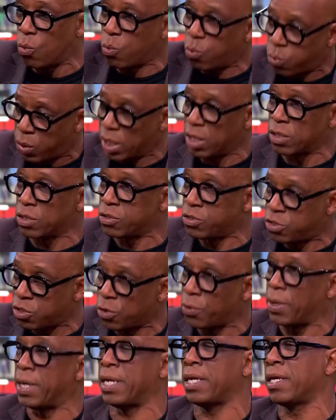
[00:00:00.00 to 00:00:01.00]
will
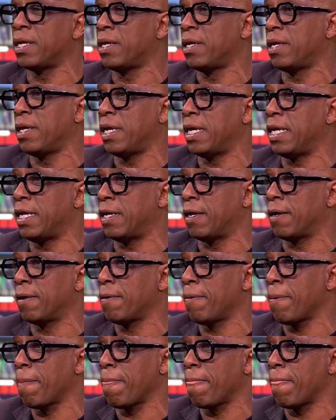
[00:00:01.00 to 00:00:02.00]
do it here.
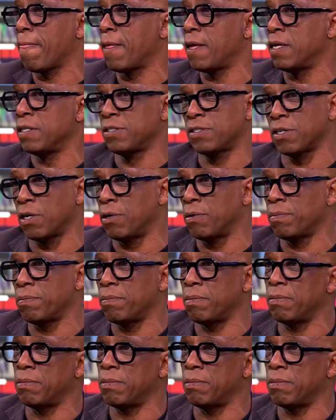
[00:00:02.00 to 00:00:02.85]
And so,